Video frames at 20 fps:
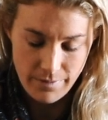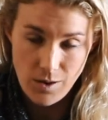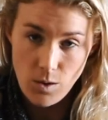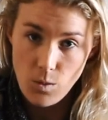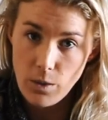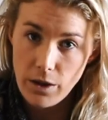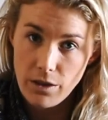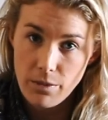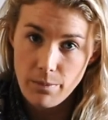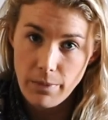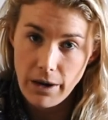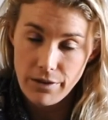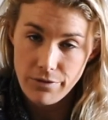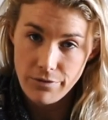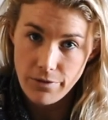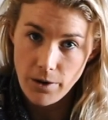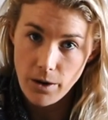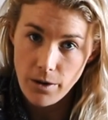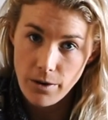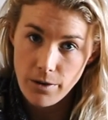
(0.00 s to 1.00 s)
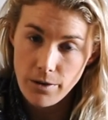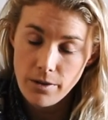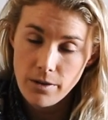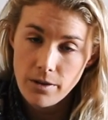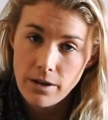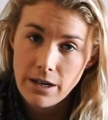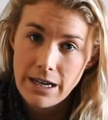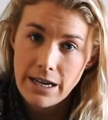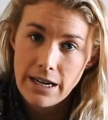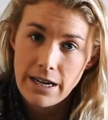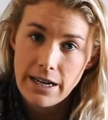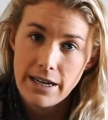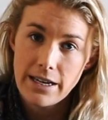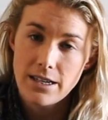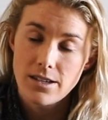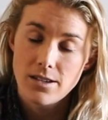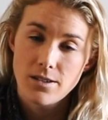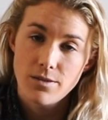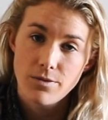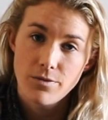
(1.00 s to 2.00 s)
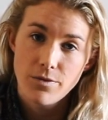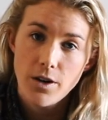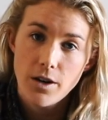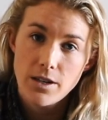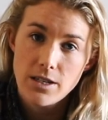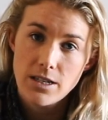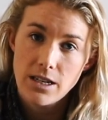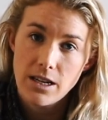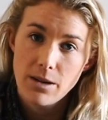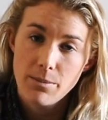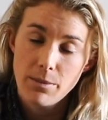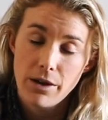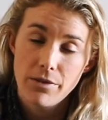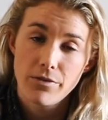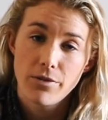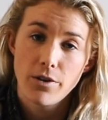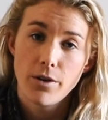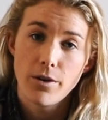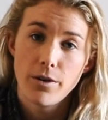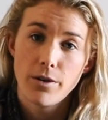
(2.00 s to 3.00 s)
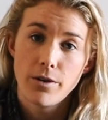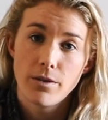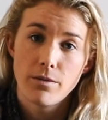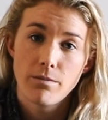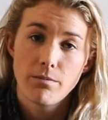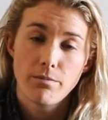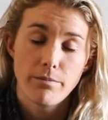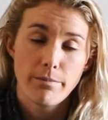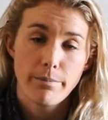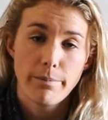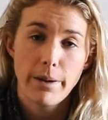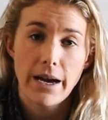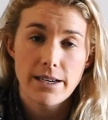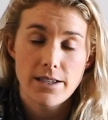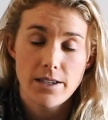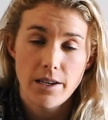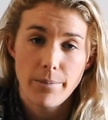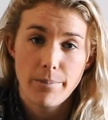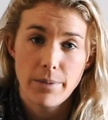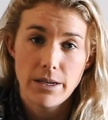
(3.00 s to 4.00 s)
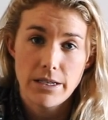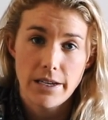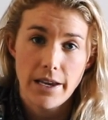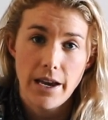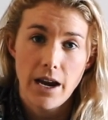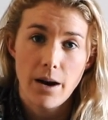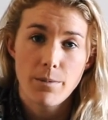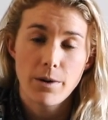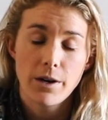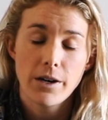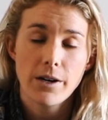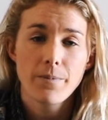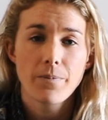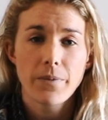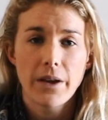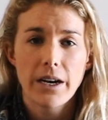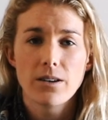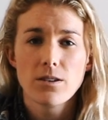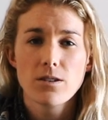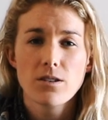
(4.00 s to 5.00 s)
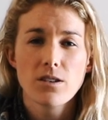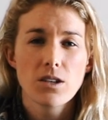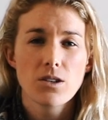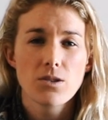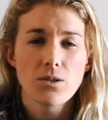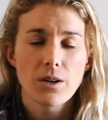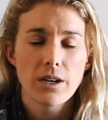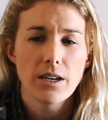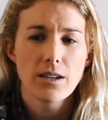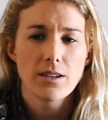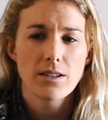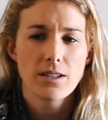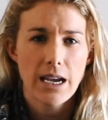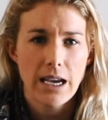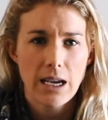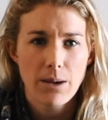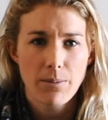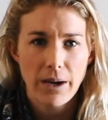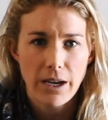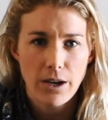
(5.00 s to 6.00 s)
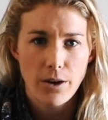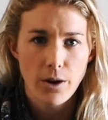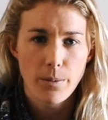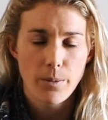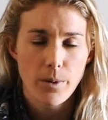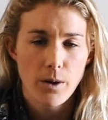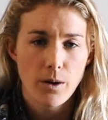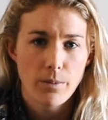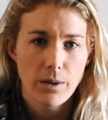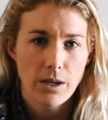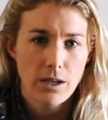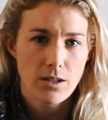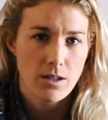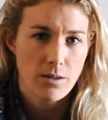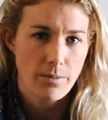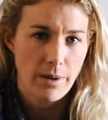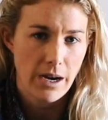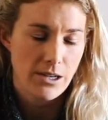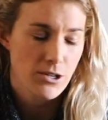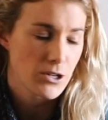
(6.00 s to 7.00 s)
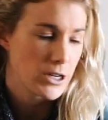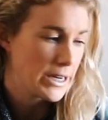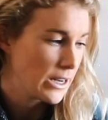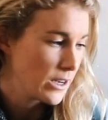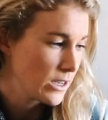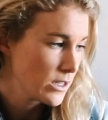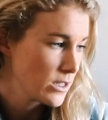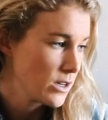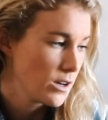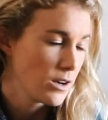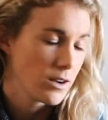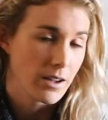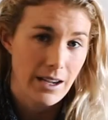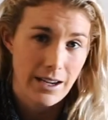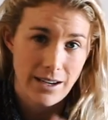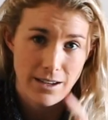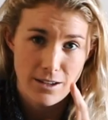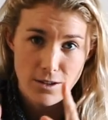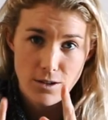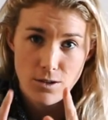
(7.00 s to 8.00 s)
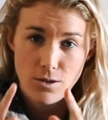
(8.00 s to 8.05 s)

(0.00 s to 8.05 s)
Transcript: with my phone is, firstly, my phone backs up as a camera. I also enjoy taking my GoPro because the battery lasts long and it's